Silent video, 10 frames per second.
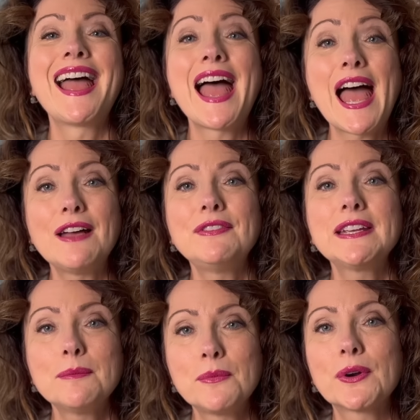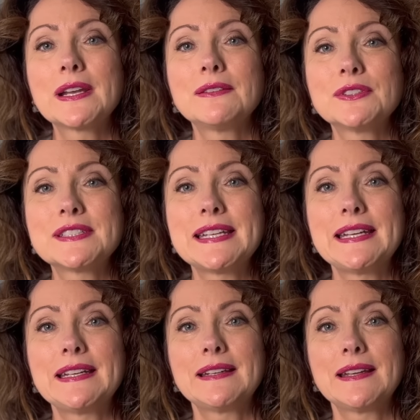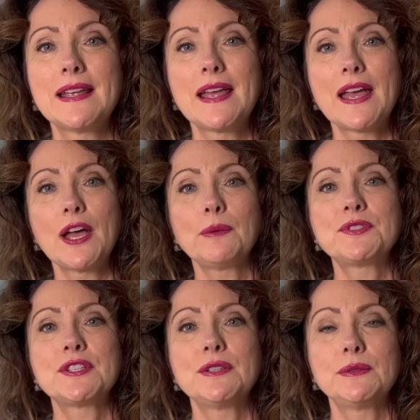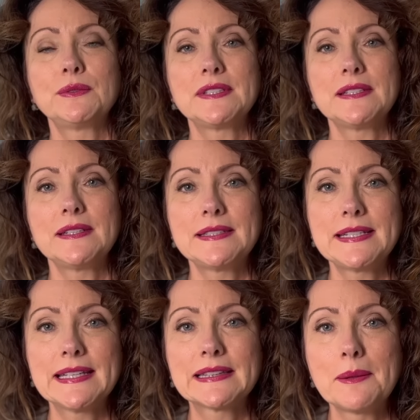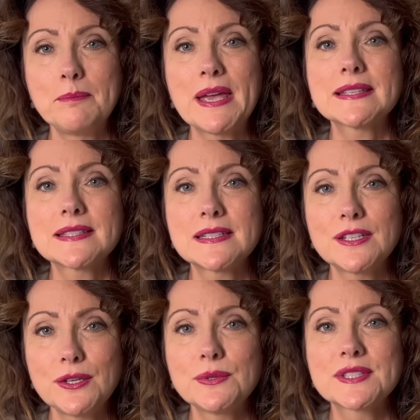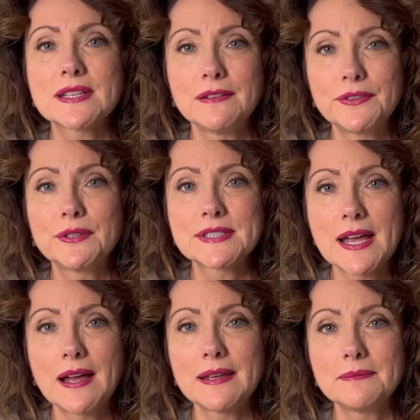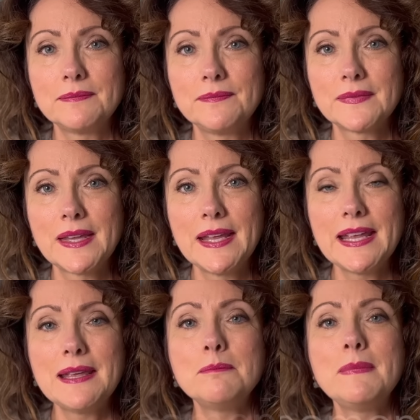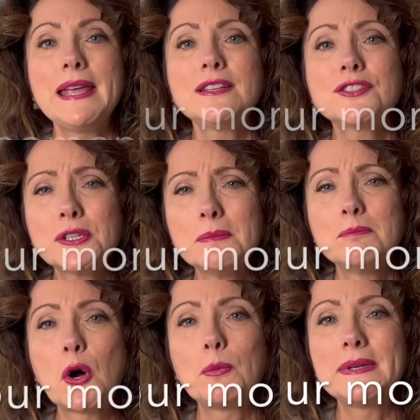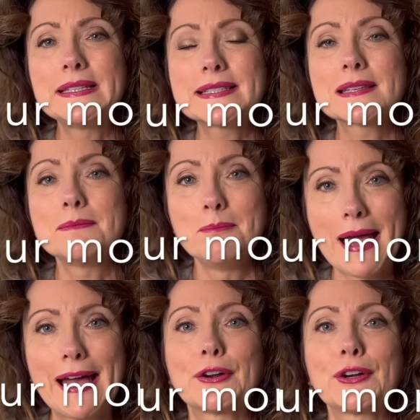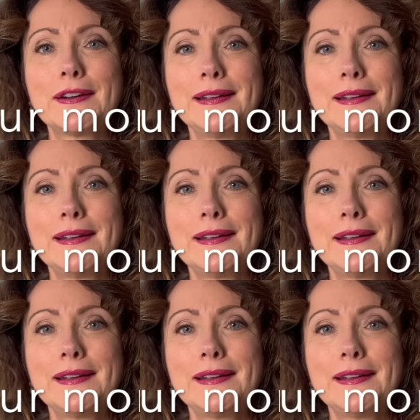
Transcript: Having a morning routine helps you to get the best use of your time. It makes your moments matter.